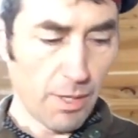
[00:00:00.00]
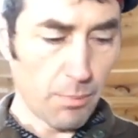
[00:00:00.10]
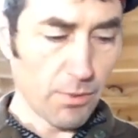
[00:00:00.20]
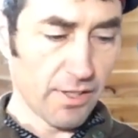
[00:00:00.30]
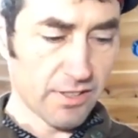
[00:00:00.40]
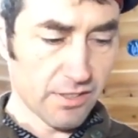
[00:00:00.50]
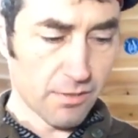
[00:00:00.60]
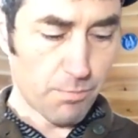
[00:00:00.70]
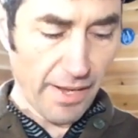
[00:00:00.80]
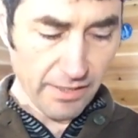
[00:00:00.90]
people
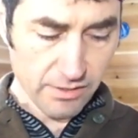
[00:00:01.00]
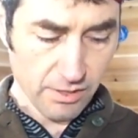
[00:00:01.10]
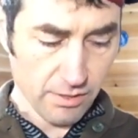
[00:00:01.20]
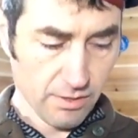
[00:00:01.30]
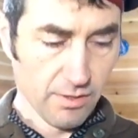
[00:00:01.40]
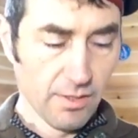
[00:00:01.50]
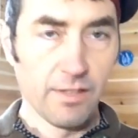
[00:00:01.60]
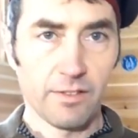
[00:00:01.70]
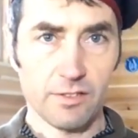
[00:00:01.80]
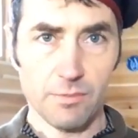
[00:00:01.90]
expect
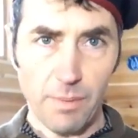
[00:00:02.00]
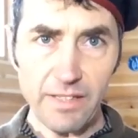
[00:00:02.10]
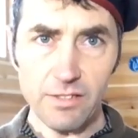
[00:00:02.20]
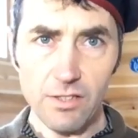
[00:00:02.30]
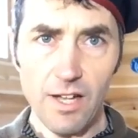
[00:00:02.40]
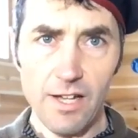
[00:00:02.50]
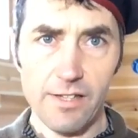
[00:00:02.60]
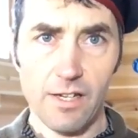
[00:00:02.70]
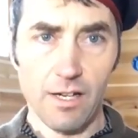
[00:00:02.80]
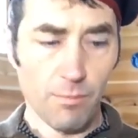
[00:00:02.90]
a lot.
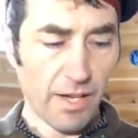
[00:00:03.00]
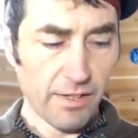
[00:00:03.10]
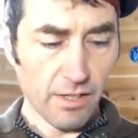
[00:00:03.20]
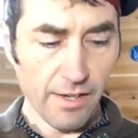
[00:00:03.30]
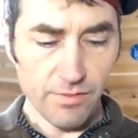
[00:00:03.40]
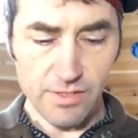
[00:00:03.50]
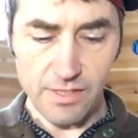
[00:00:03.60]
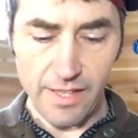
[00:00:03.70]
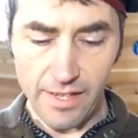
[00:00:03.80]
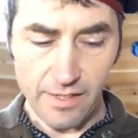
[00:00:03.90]
I
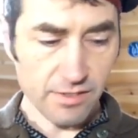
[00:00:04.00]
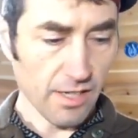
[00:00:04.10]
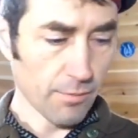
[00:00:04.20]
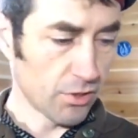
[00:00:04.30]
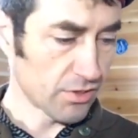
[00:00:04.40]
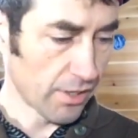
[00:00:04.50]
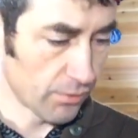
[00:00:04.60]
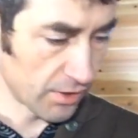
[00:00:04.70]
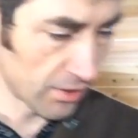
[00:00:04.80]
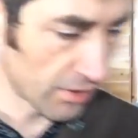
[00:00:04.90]
see that as time goes on with the